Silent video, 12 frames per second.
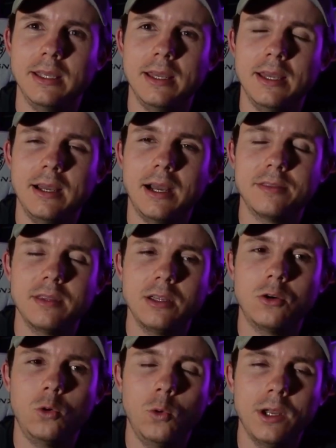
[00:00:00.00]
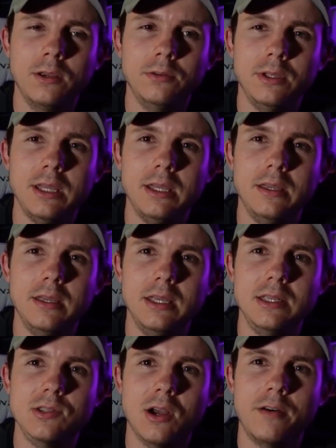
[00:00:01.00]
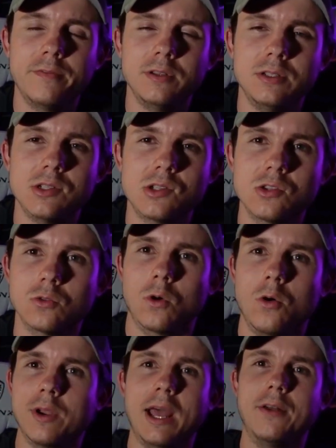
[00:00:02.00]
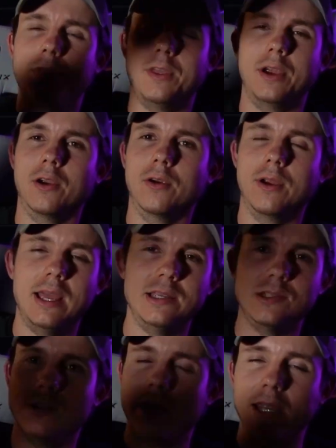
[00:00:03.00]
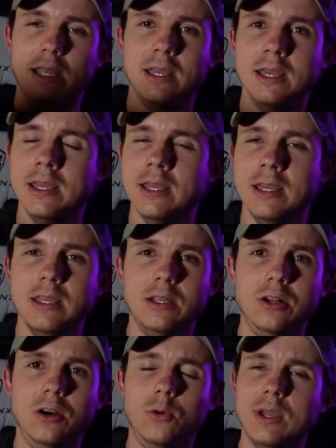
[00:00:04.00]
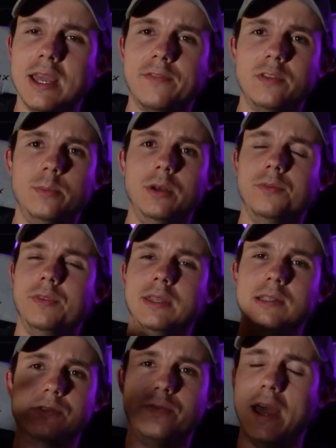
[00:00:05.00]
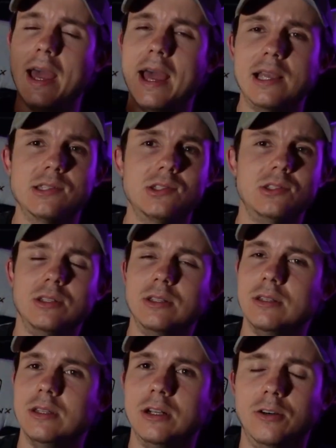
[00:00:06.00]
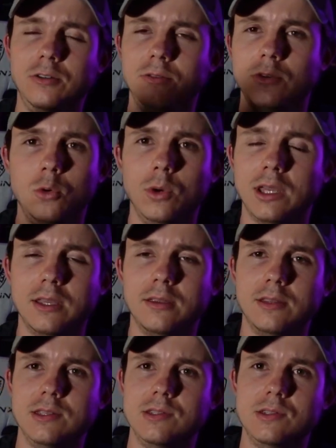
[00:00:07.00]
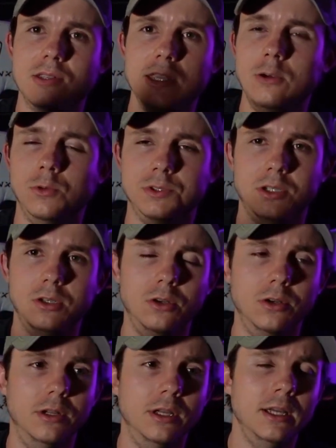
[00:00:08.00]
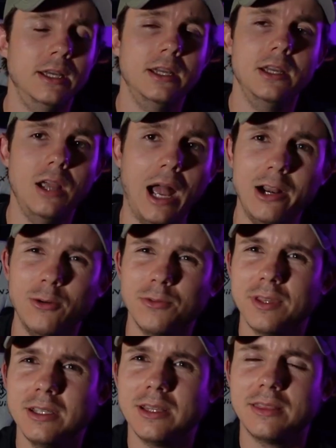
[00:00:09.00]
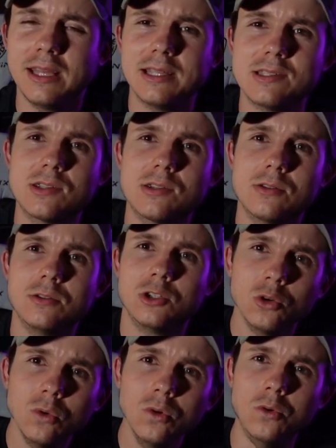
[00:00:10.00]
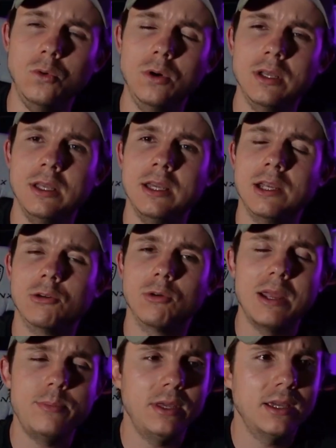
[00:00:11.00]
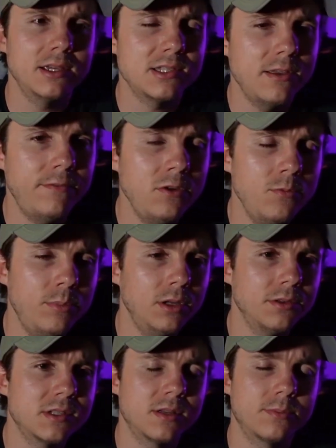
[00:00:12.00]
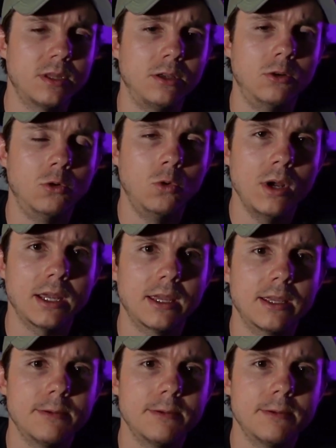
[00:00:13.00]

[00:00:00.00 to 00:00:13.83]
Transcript: I think quickly is often just thrown out there as like, you know, we have to build things fast and, you know, quick is equal to good. I don't think that that's true, right? Because if you build something quick,